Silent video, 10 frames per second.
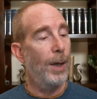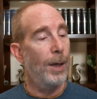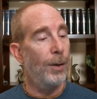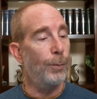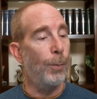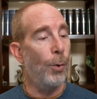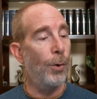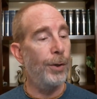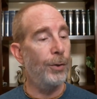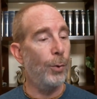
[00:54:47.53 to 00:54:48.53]
is born
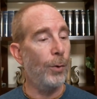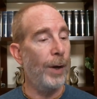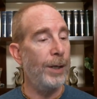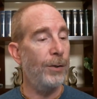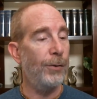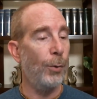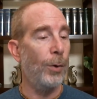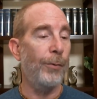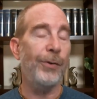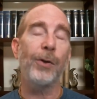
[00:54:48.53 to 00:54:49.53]
into a righteous or
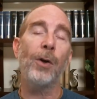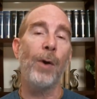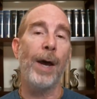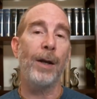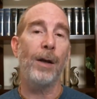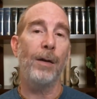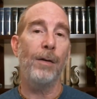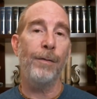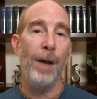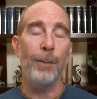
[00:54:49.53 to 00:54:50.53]
aristocratic
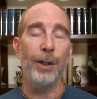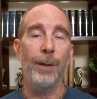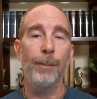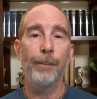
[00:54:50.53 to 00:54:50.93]
family.